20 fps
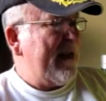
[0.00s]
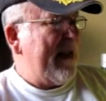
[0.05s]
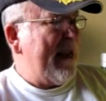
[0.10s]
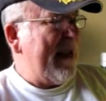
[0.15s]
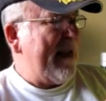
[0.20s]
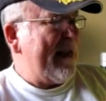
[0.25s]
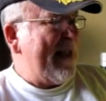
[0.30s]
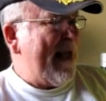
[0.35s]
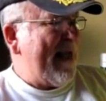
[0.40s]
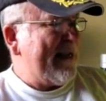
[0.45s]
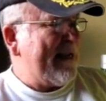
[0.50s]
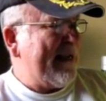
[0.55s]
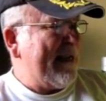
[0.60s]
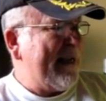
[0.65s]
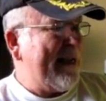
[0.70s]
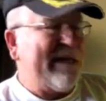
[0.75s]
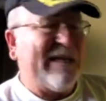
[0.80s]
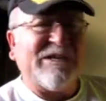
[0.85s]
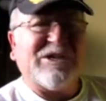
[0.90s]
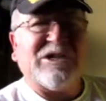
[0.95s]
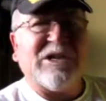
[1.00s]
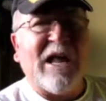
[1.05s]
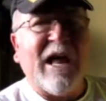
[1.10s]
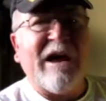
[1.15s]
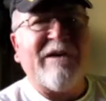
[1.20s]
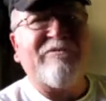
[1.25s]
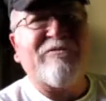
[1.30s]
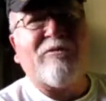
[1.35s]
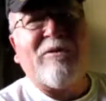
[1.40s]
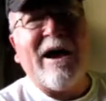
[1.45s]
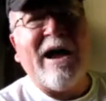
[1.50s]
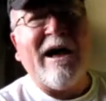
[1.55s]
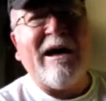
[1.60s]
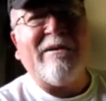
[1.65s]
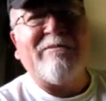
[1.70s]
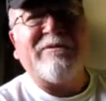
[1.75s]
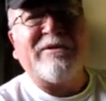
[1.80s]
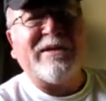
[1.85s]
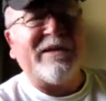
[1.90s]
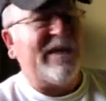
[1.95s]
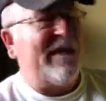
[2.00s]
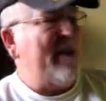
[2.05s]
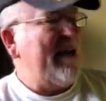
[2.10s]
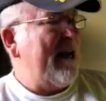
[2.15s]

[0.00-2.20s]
and had to get in his life raft,